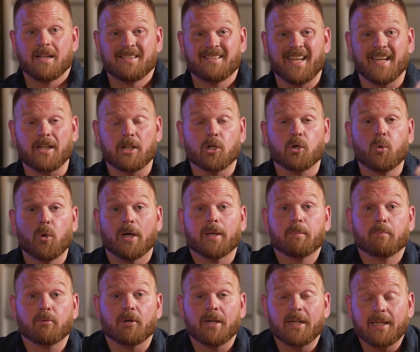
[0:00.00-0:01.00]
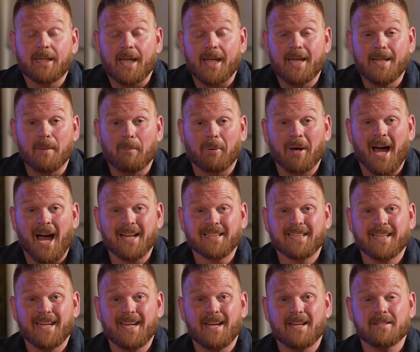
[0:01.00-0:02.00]
Taking a quick break in the
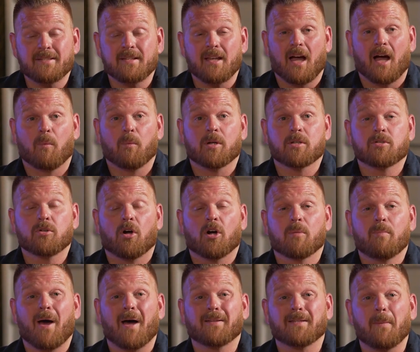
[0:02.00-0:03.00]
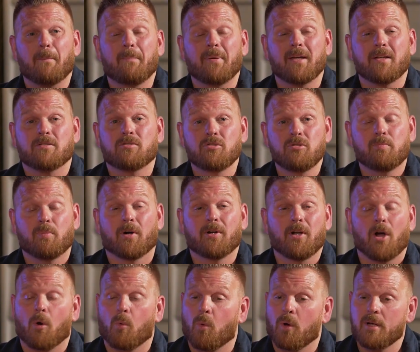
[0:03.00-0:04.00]
podcast, I want to talk about the Pit
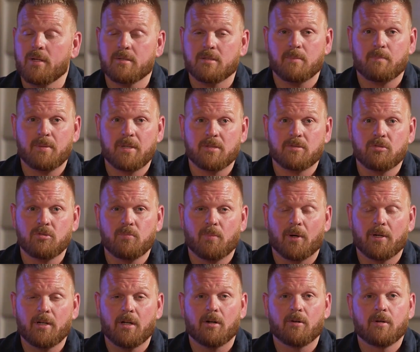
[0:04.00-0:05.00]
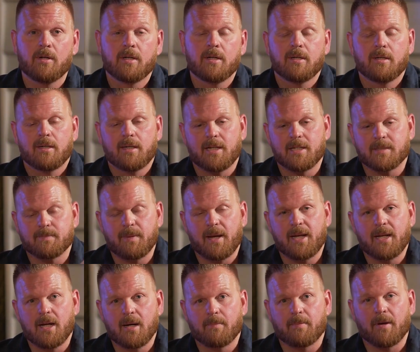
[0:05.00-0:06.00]
2.0. What is the Pit 2.0? It's
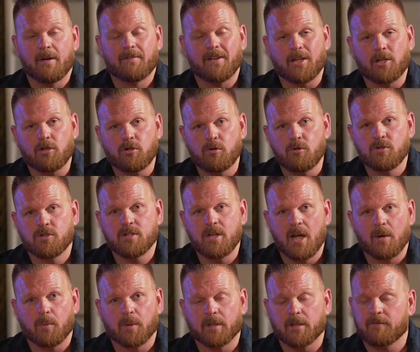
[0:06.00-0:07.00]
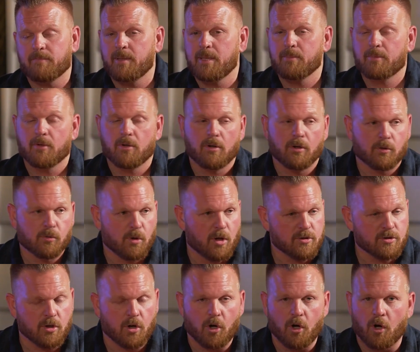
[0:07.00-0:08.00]
made up of a huge network of people
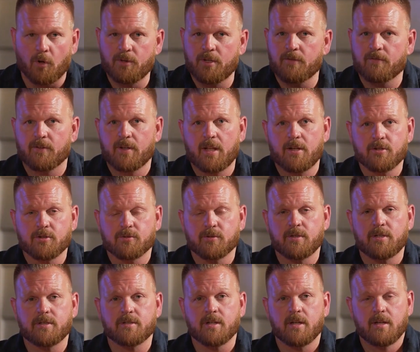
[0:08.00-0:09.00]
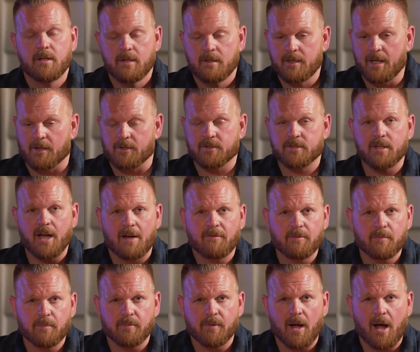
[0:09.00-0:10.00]
across all different industries that are
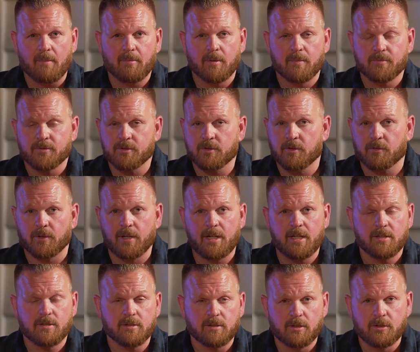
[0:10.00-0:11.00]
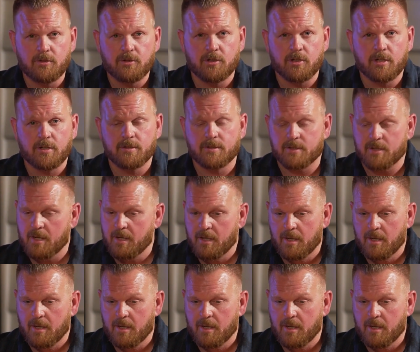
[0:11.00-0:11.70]
solving problems, creating solutions,